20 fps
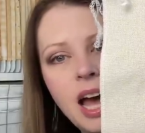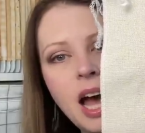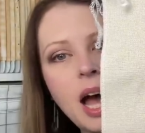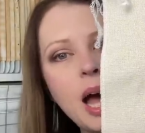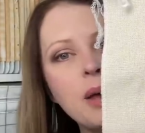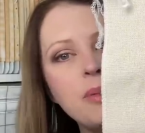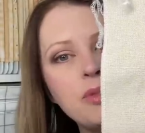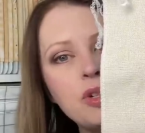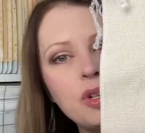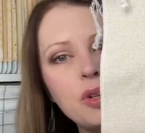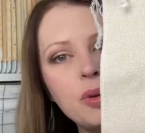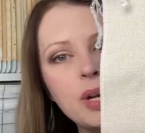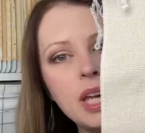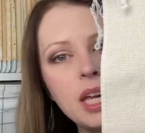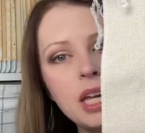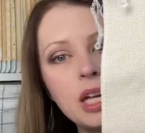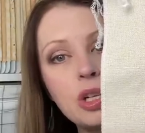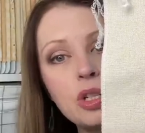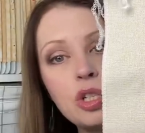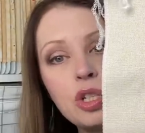I'm
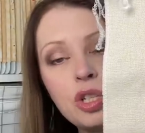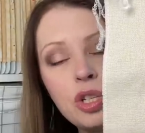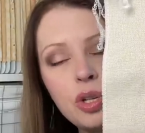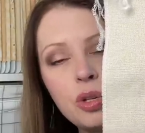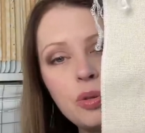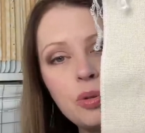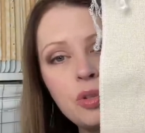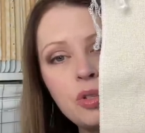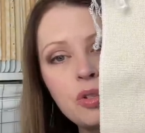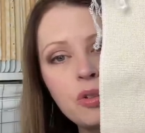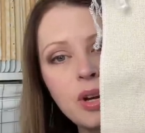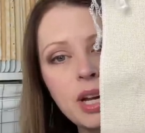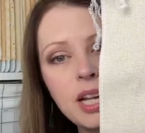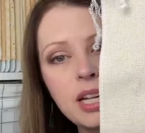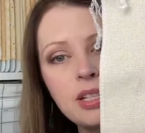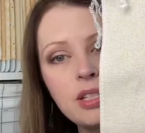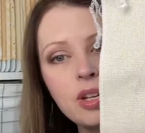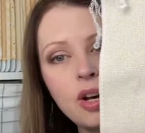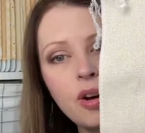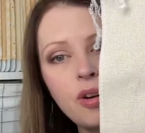doing two
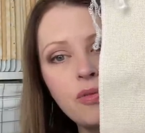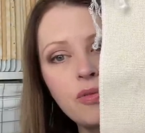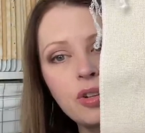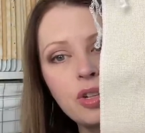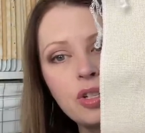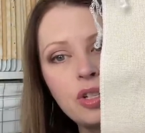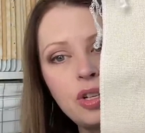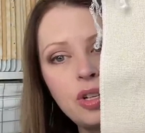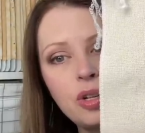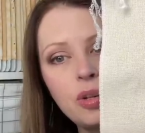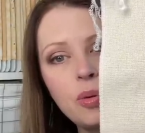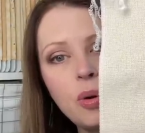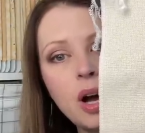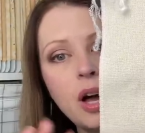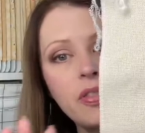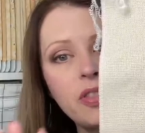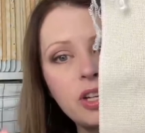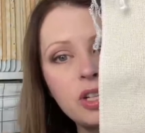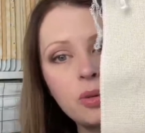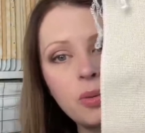strands over two
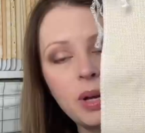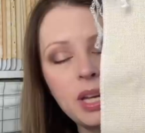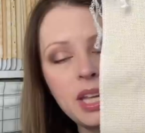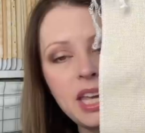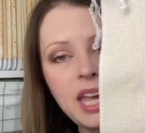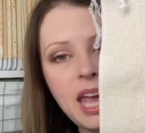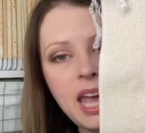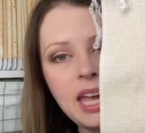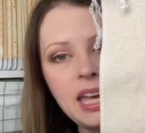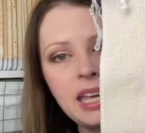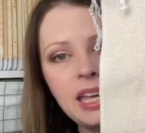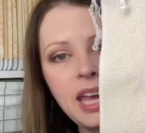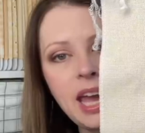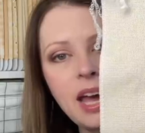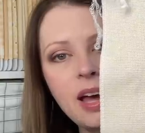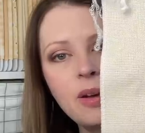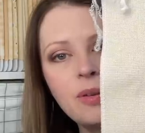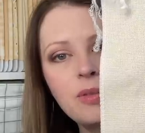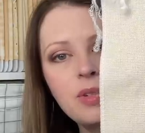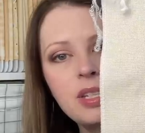on the 28
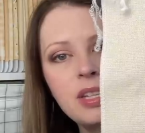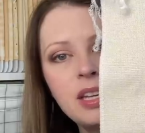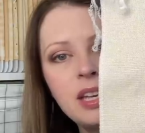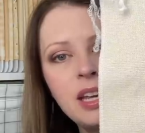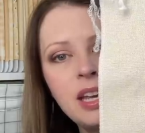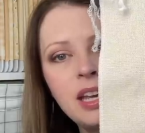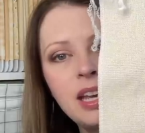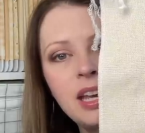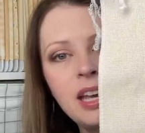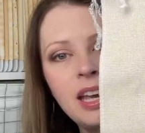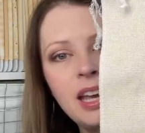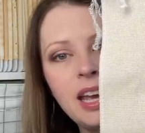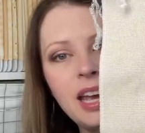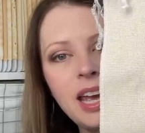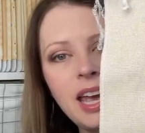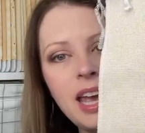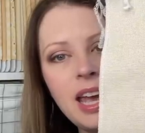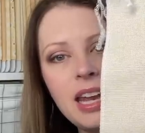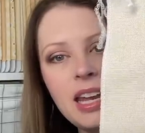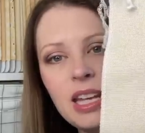count
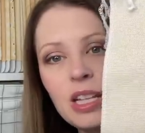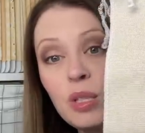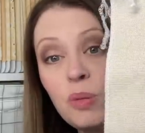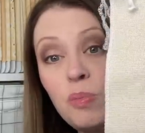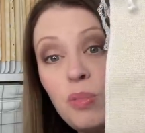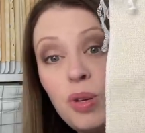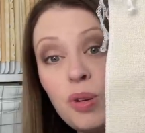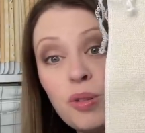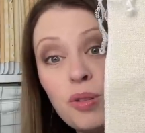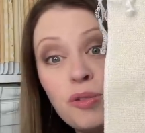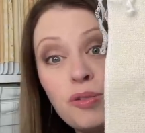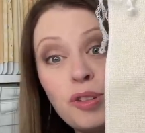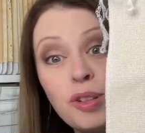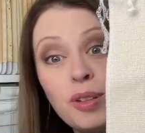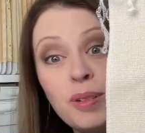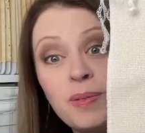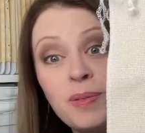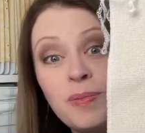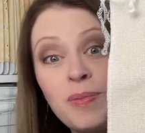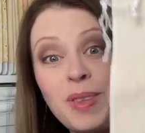and it's
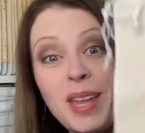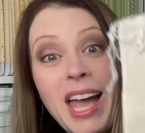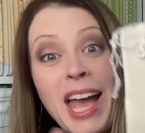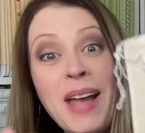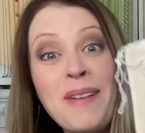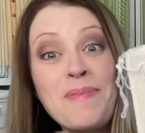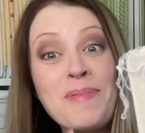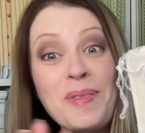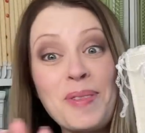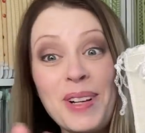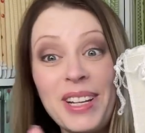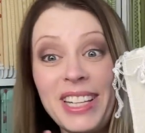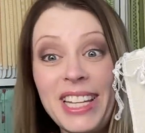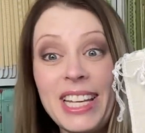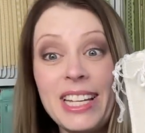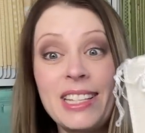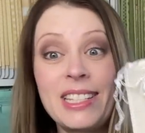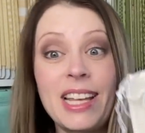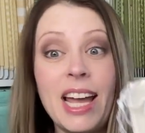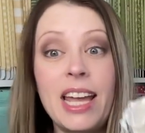beautiful. I'm really
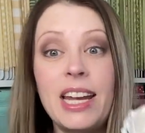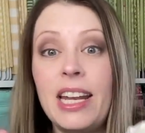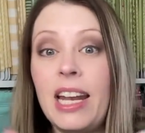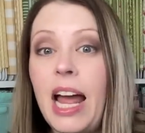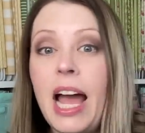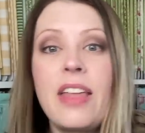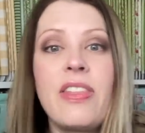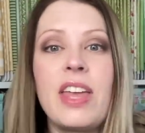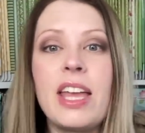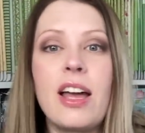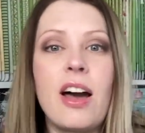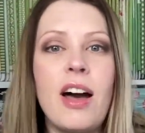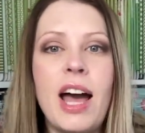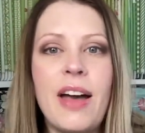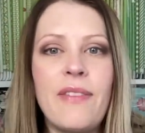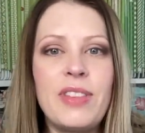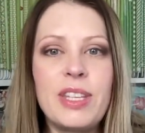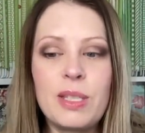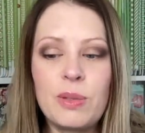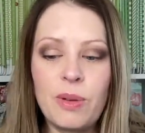excited. I think I'll
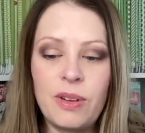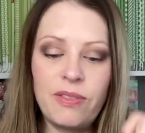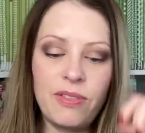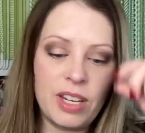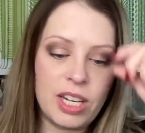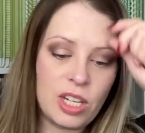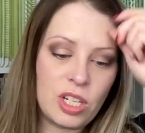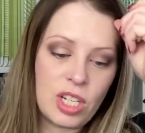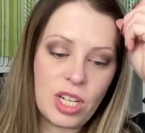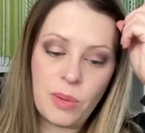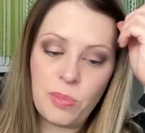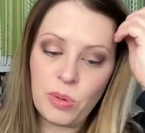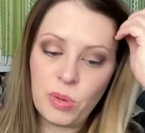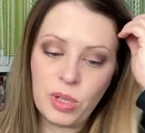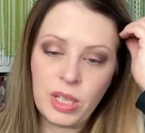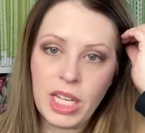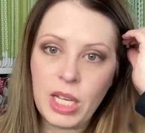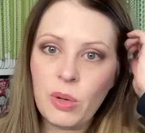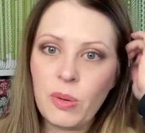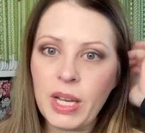have this one finished up
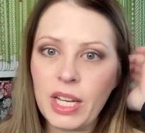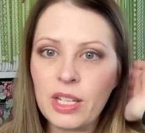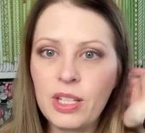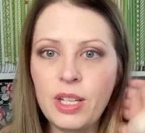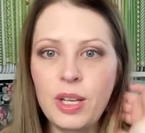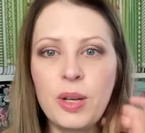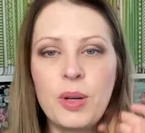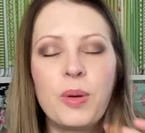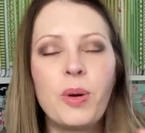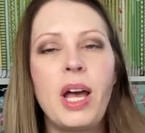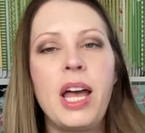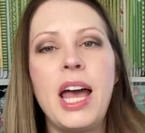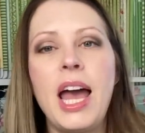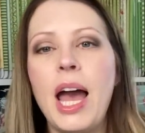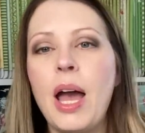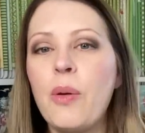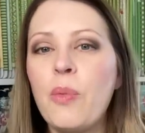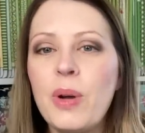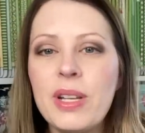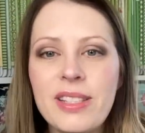really quick too.
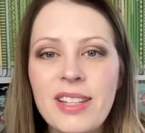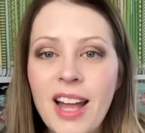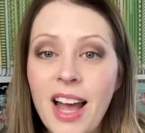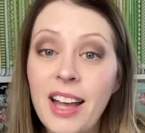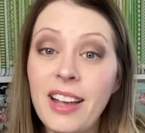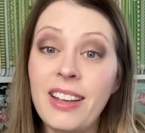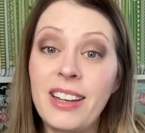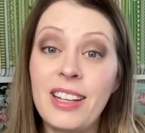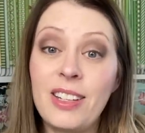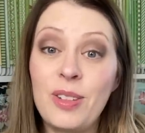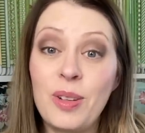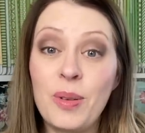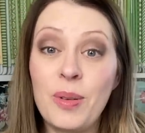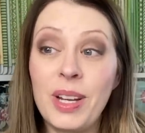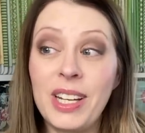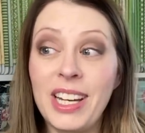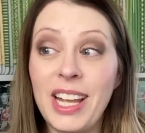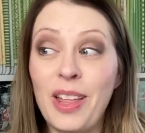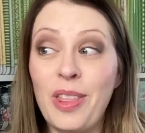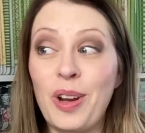I was not going to do
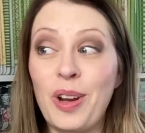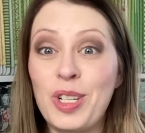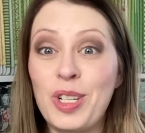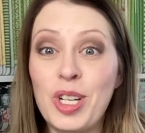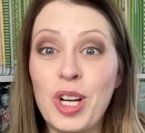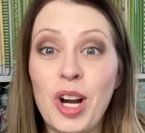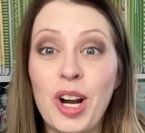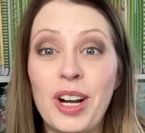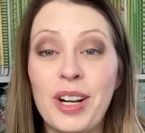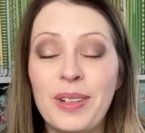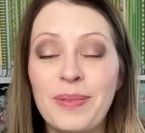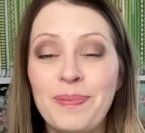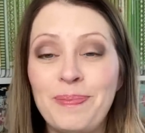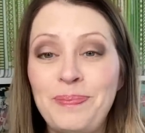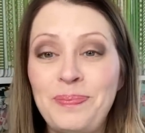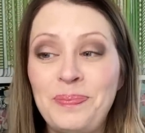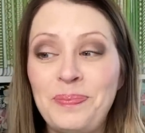another chart.